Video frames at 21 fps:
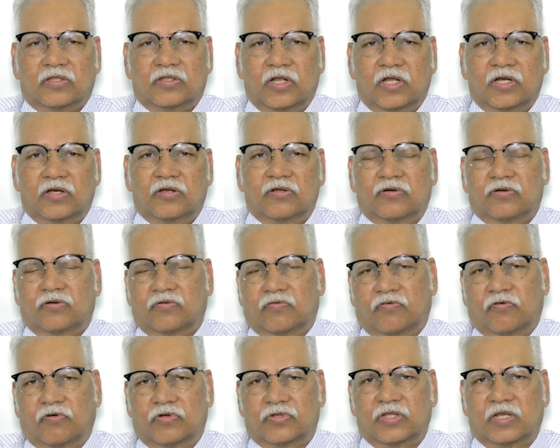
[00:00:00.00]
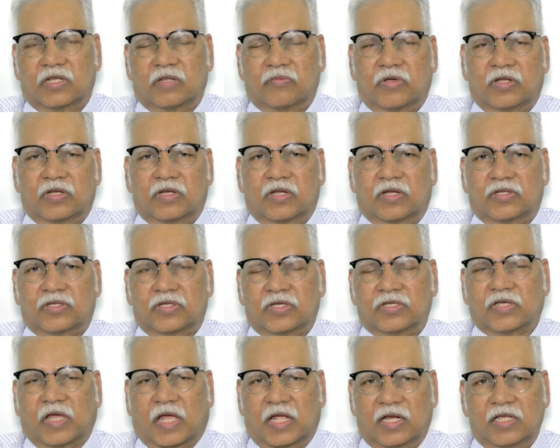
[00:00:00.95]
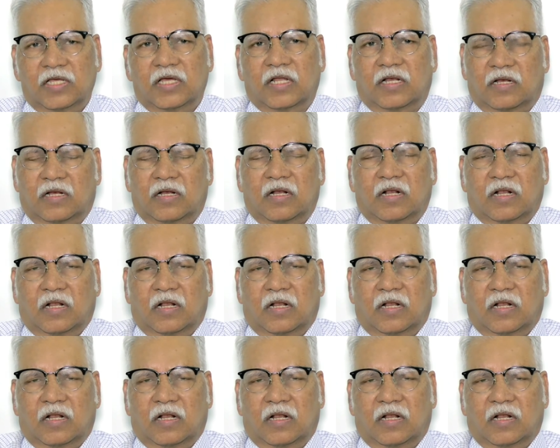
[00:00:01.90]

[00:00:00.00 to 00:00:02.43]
3 to 4 centimeters is ideal.